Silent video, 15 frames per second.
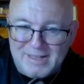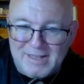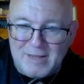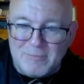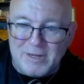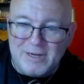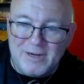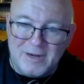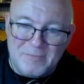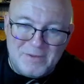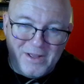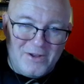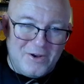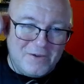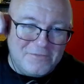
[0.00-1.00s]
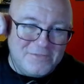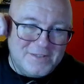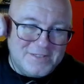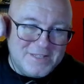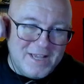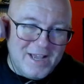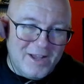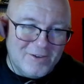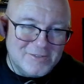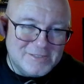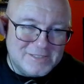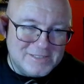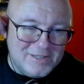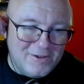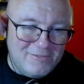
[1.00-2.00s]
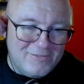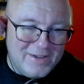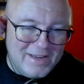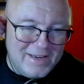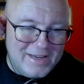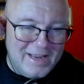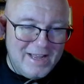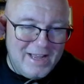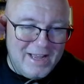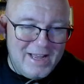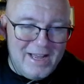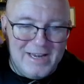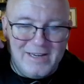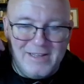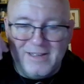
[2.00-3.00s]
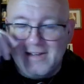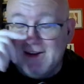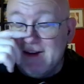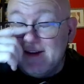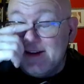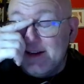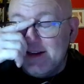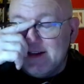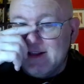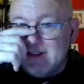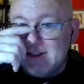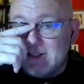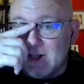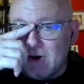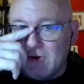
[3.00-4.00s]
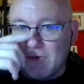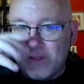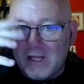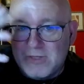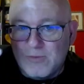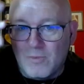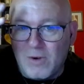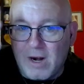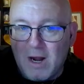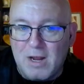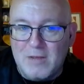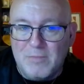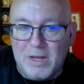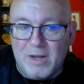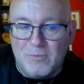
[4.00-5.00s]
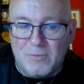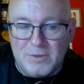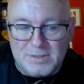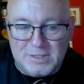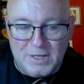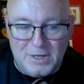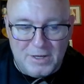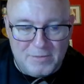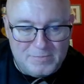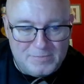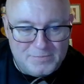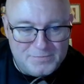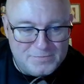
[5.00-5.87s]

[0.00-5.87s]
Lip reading: Am I going to pay off this house? Oh my God. So that's where I am at with time.